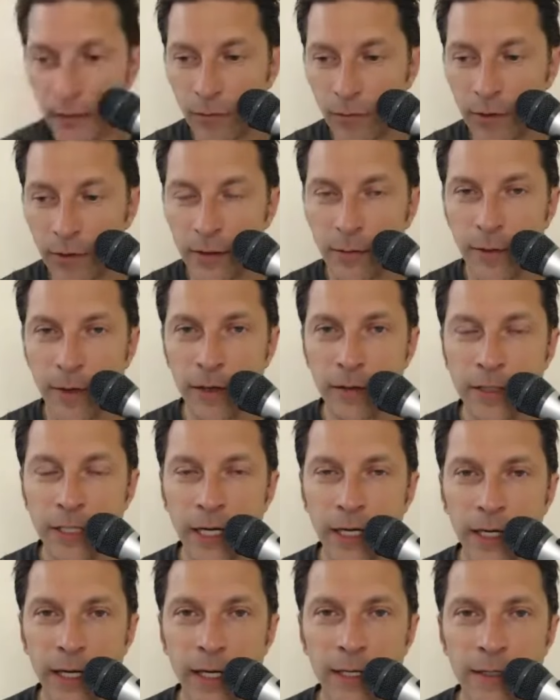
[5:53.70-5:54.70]
one of the better
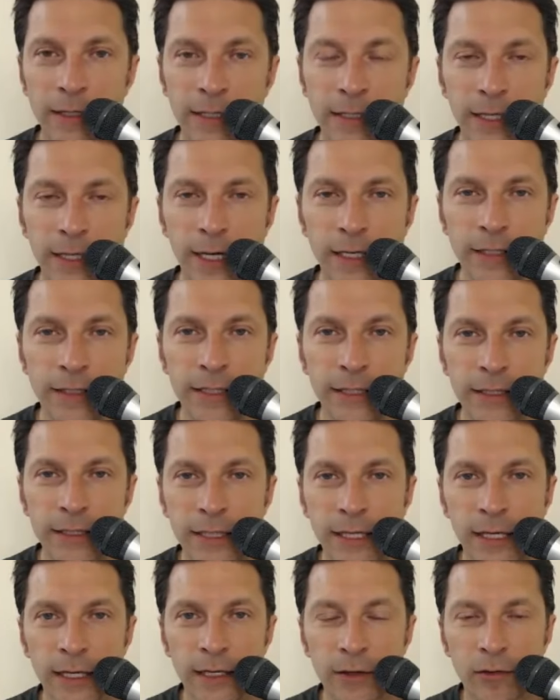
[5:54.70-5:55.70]
tight ends in the
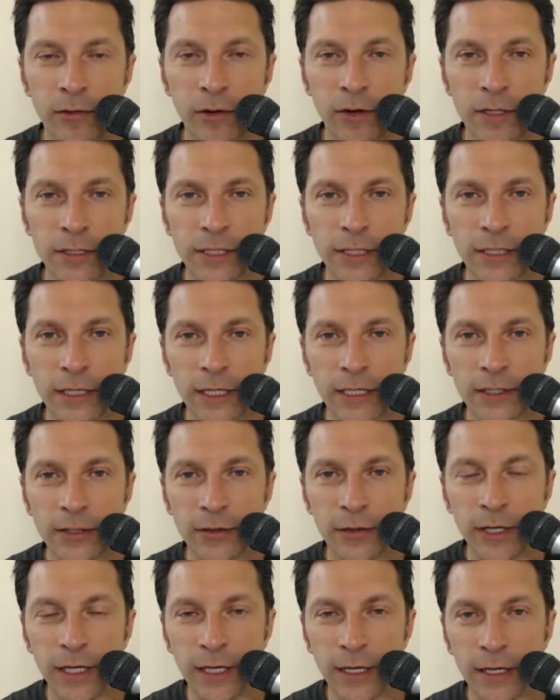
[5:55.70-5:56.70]
ACC and across the
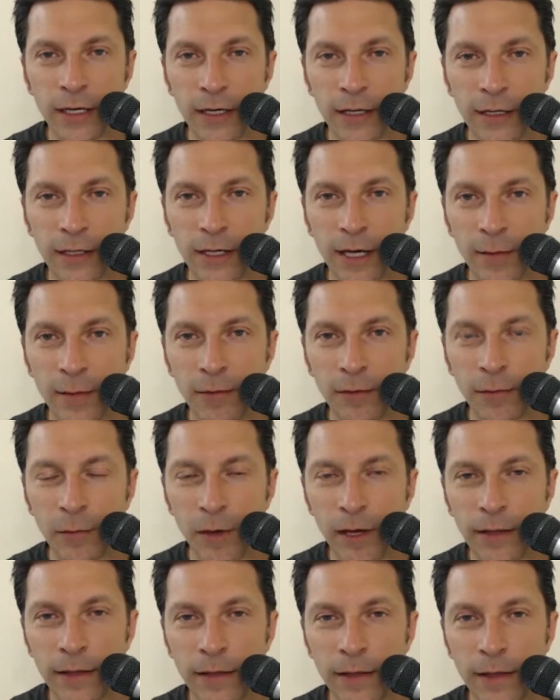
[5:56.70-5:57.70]
country, coupled
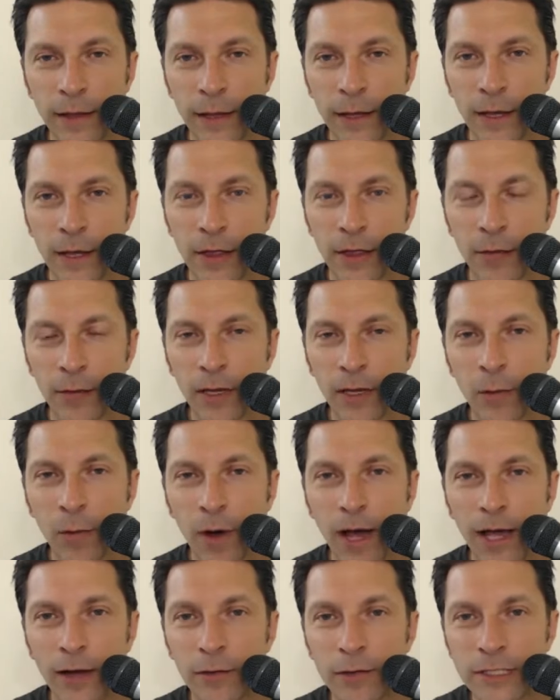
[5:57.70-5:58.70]
with three
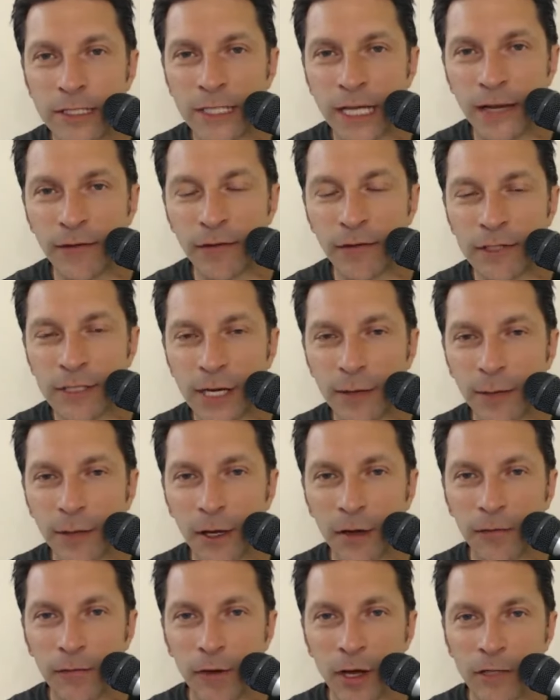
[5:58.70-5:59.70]
wide receivers
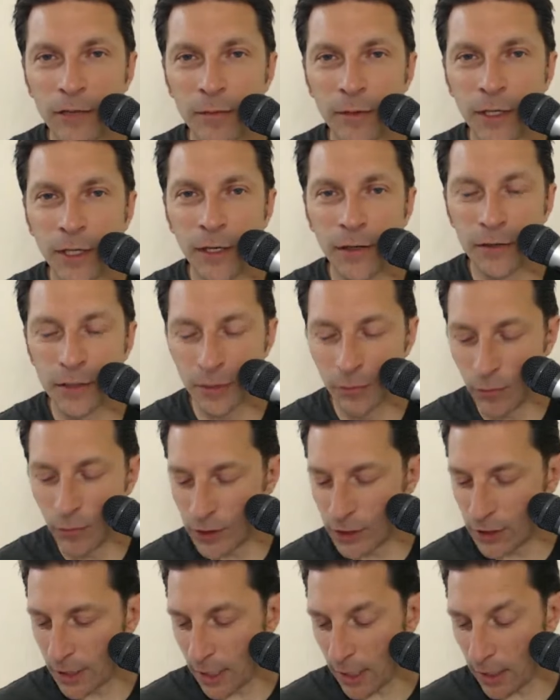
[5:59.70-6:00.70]
coming off freshman years in
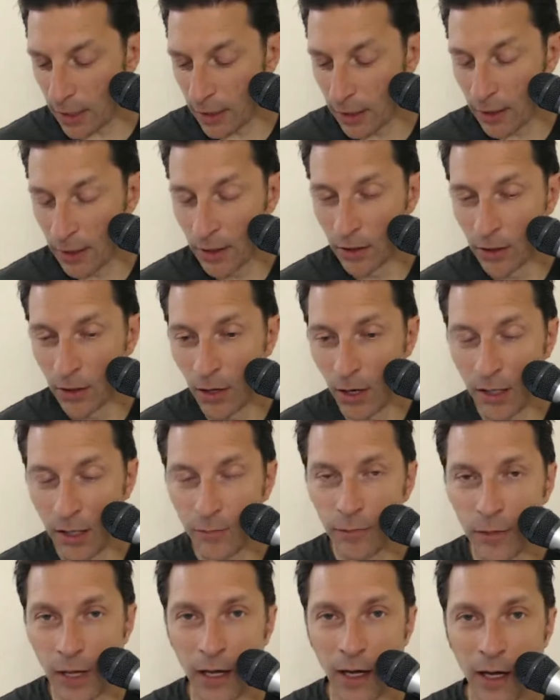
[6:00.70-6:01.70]
which they
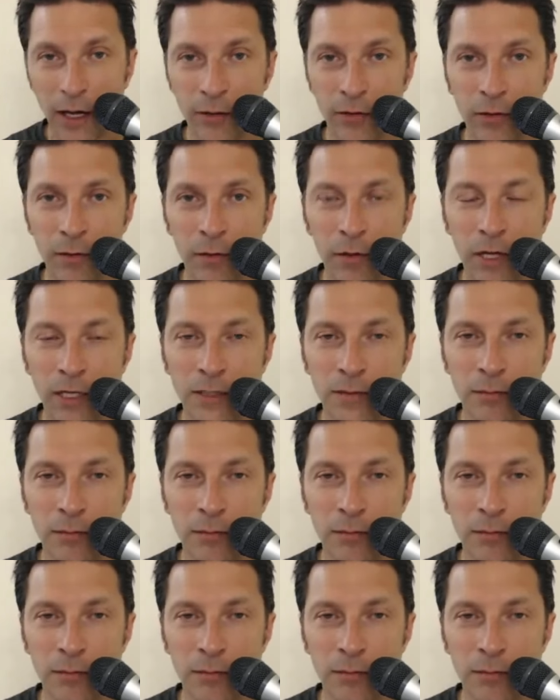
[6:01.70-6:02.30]
caught 100-plus